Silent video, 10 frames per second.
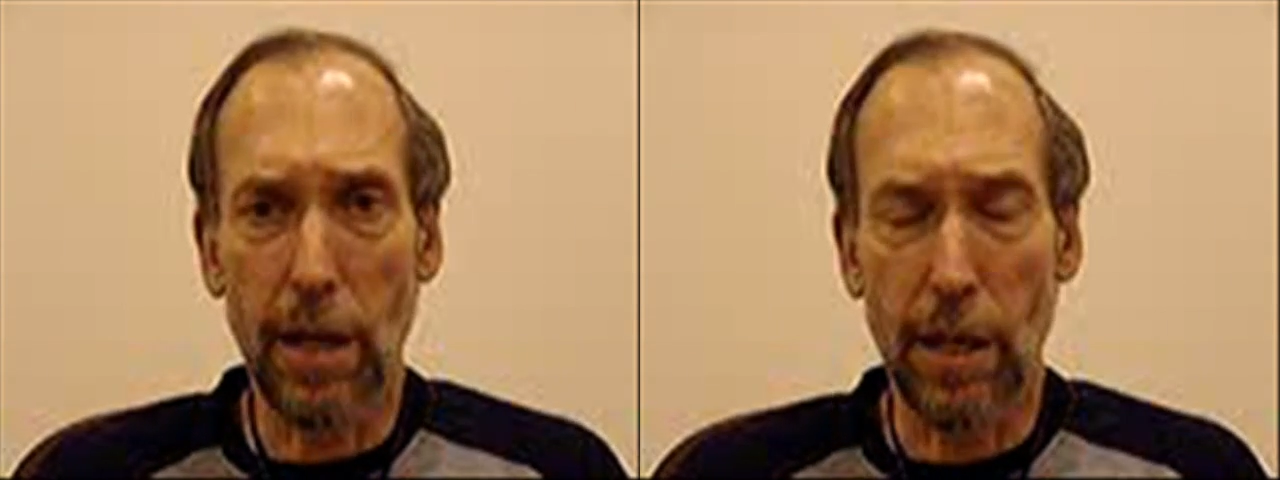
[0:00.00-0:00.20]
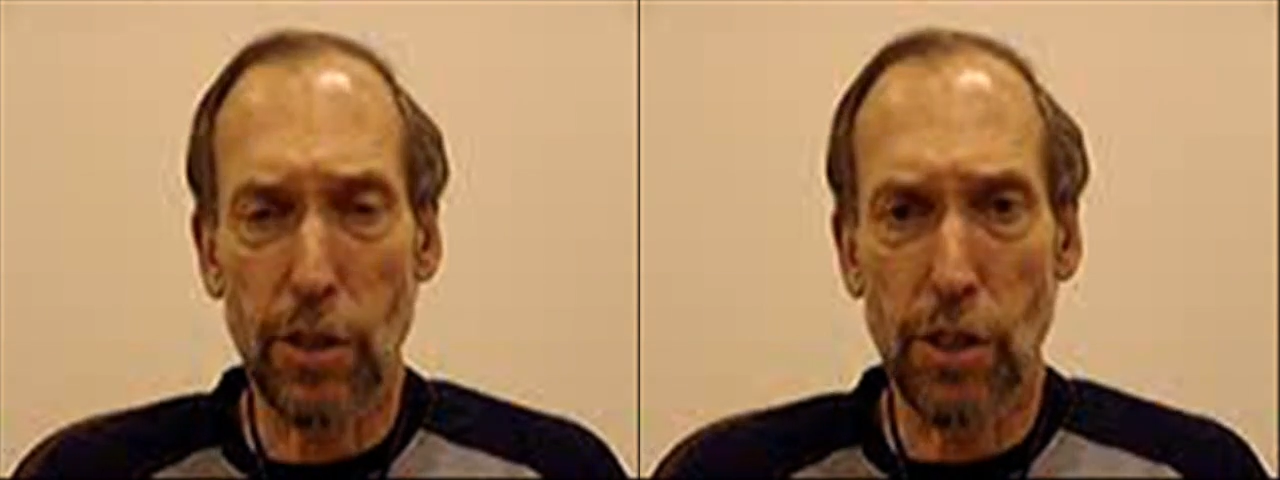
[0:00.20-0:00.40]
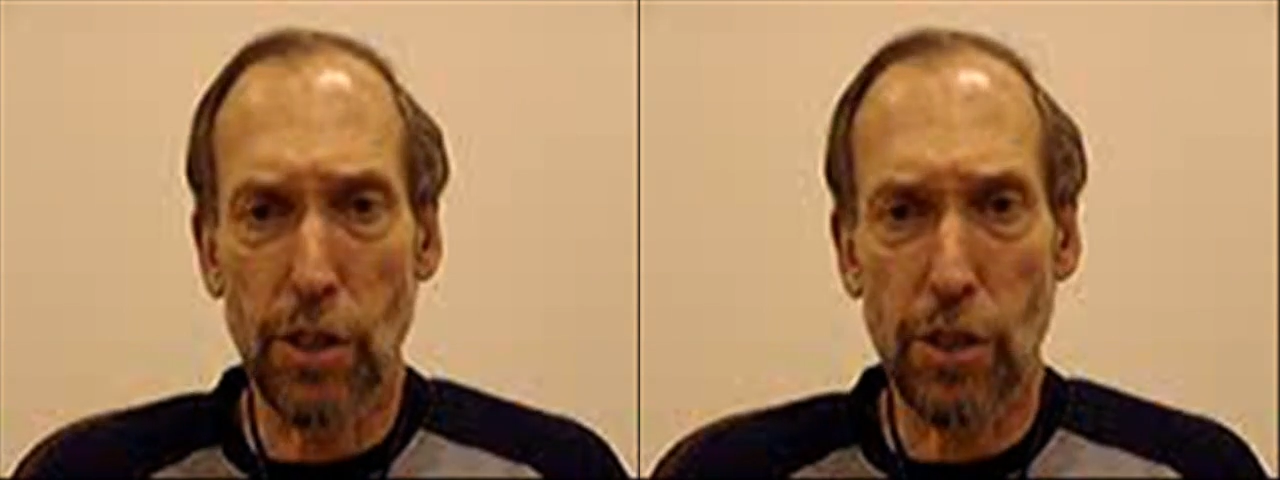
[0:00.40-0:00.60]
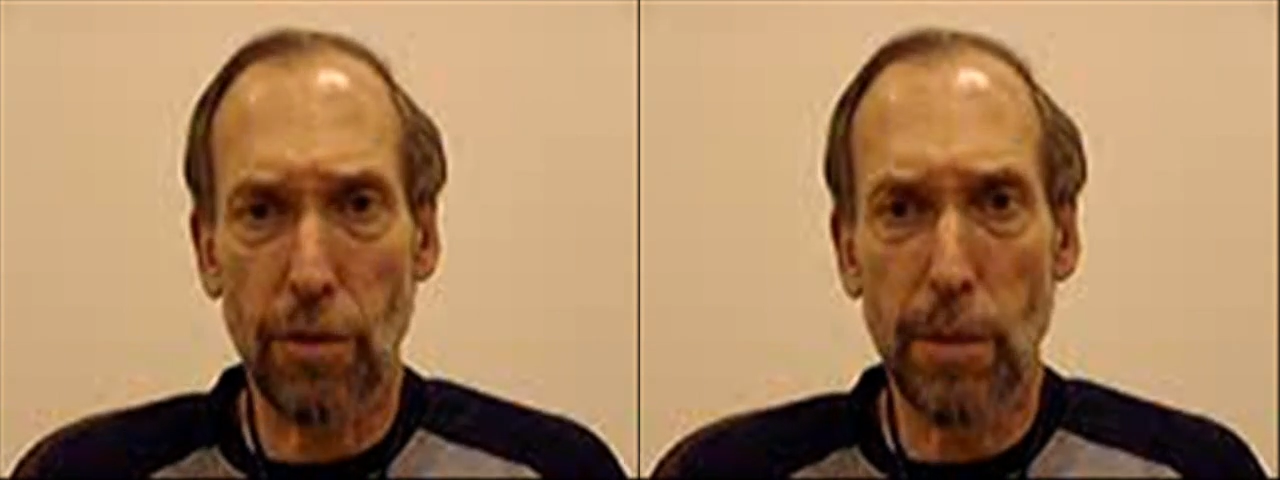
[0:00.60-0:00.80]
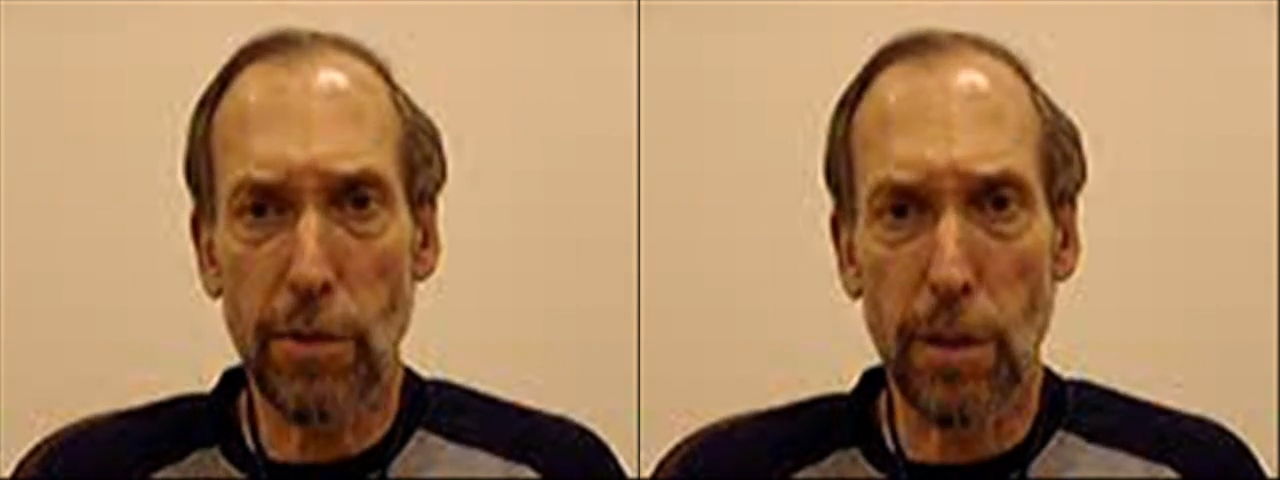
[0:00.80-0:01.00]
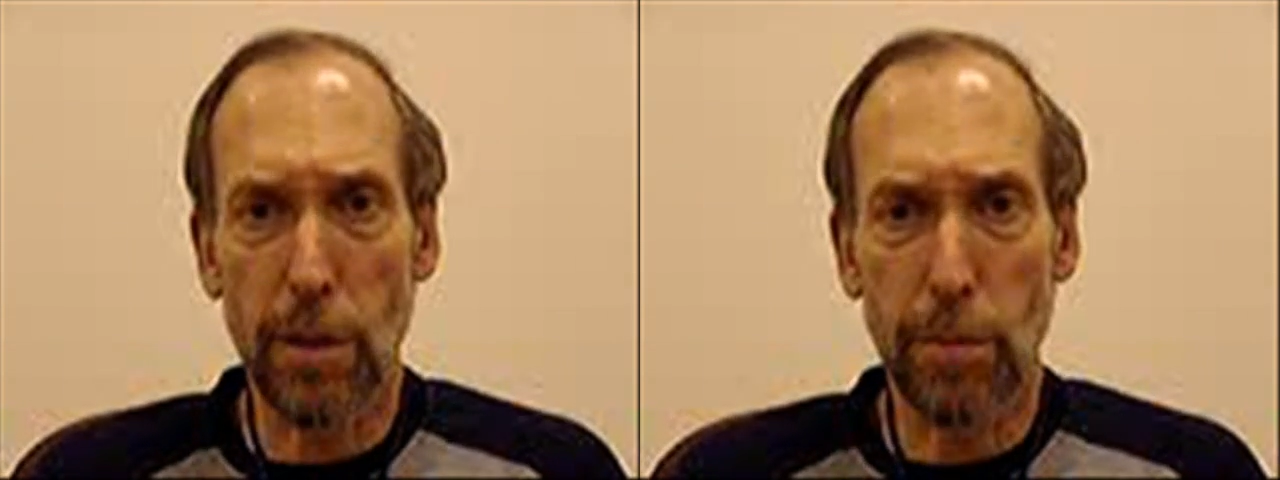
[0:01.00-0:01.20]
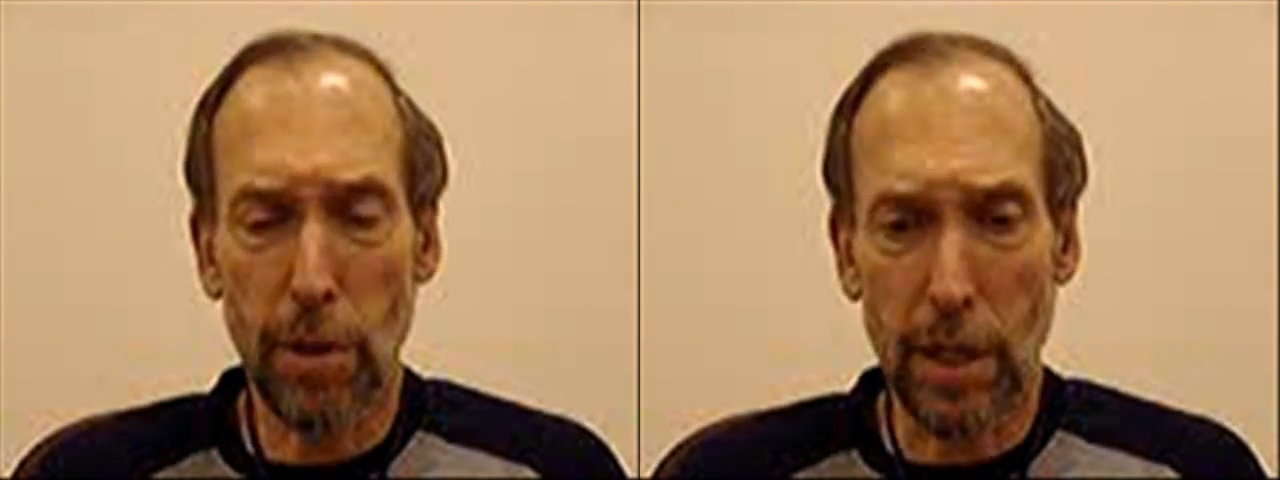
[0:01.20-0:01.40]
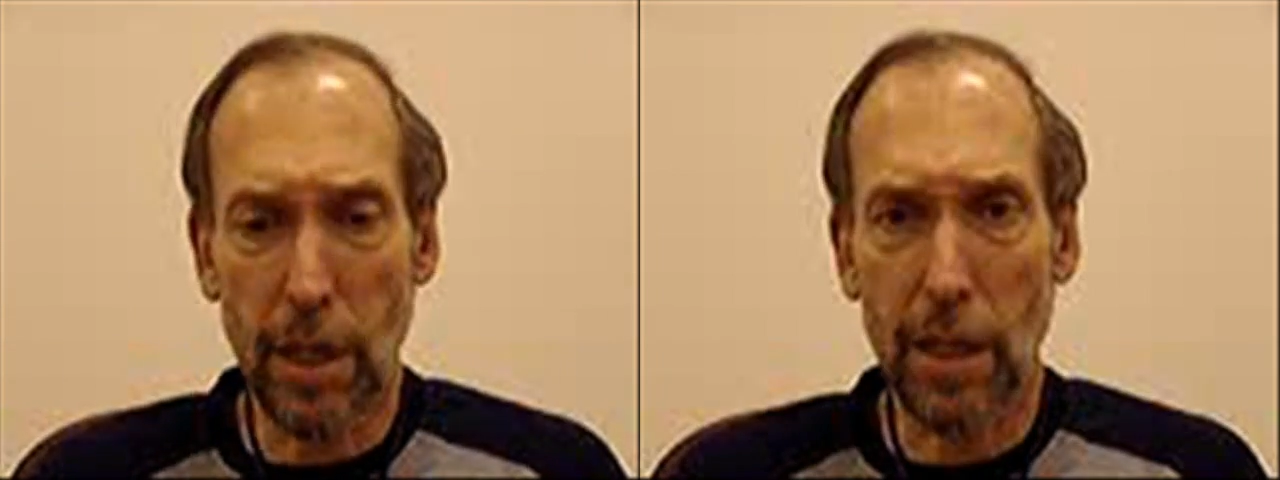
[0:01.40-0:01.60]
and she screamed to the
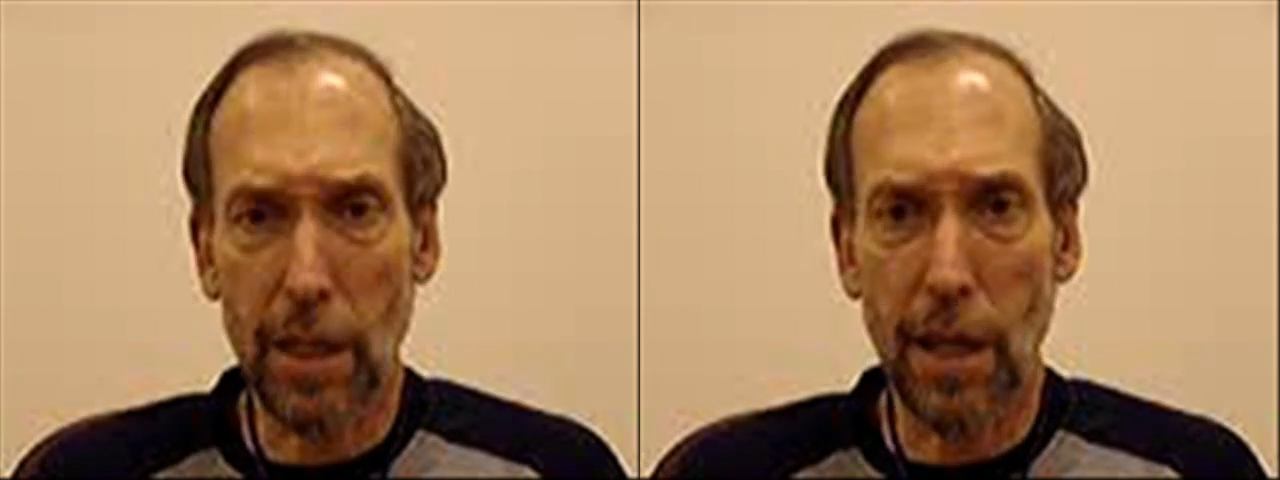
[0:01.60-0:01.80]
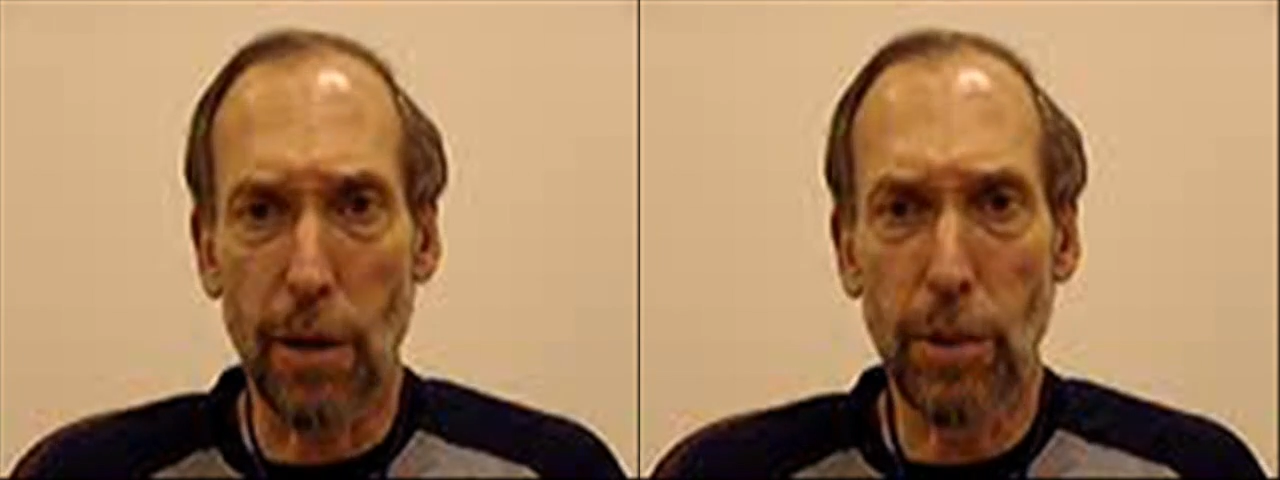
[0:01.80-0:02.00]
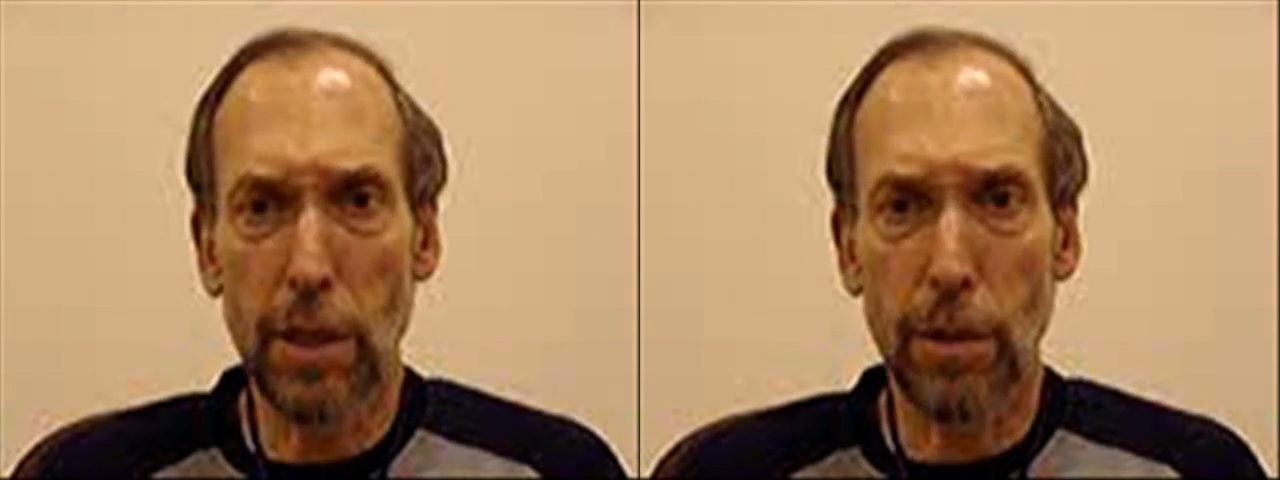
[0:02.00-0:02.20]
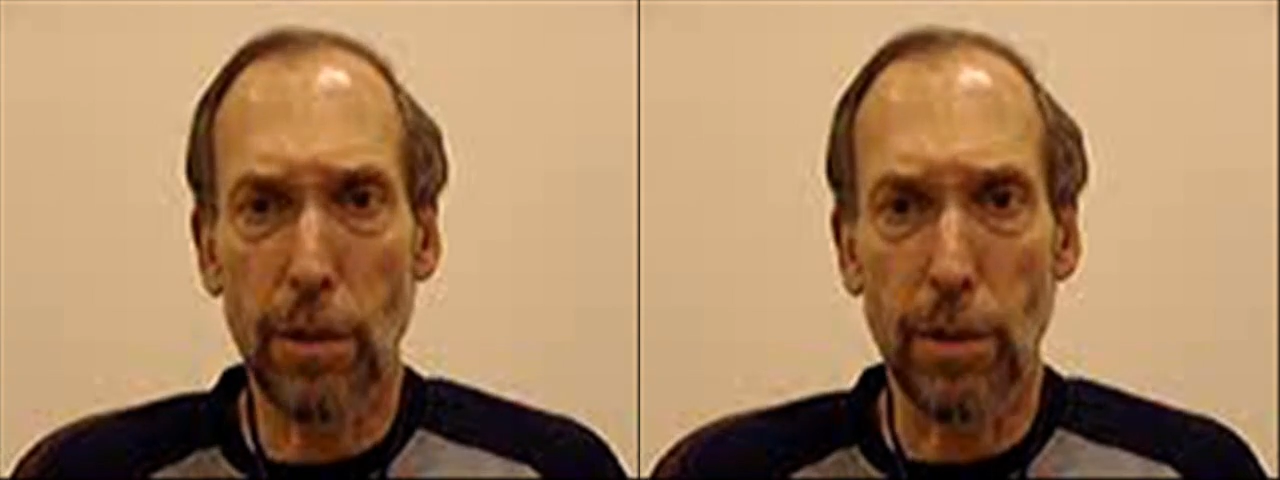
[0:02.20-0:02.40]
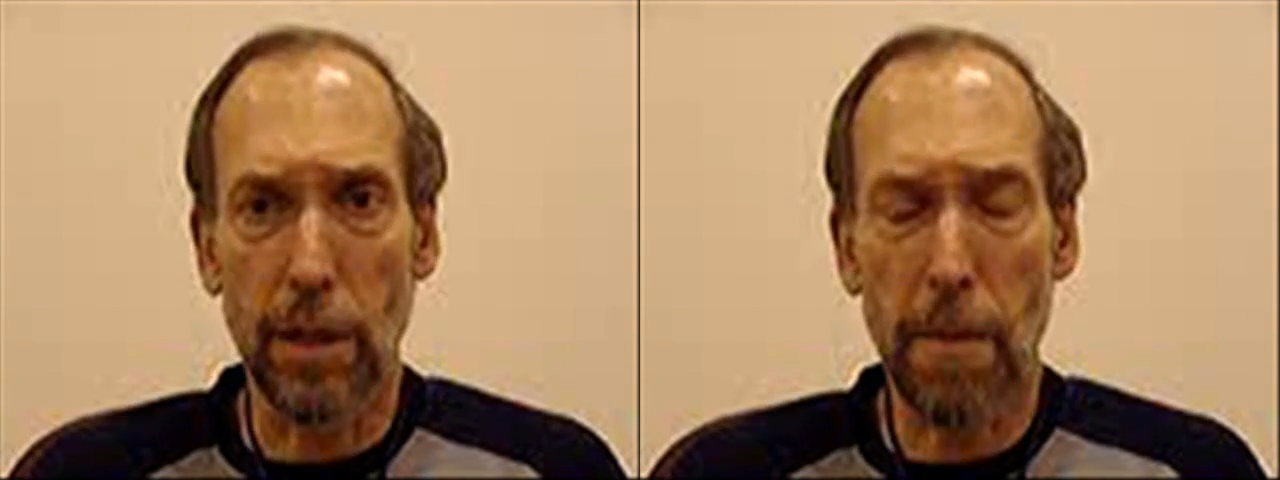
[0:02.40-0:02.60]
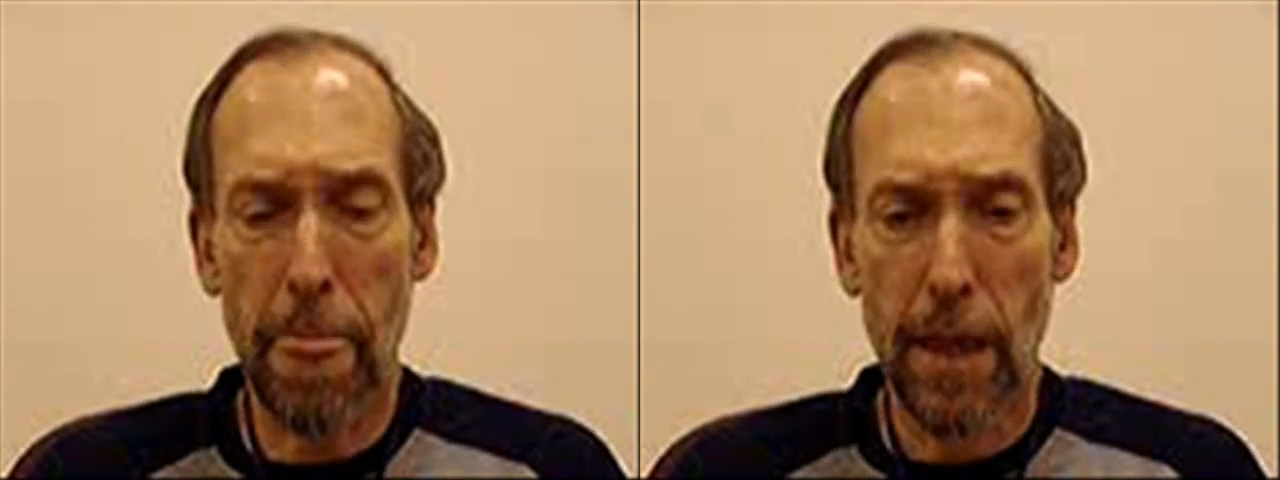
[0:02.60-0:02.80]
boy, "Kick that window in."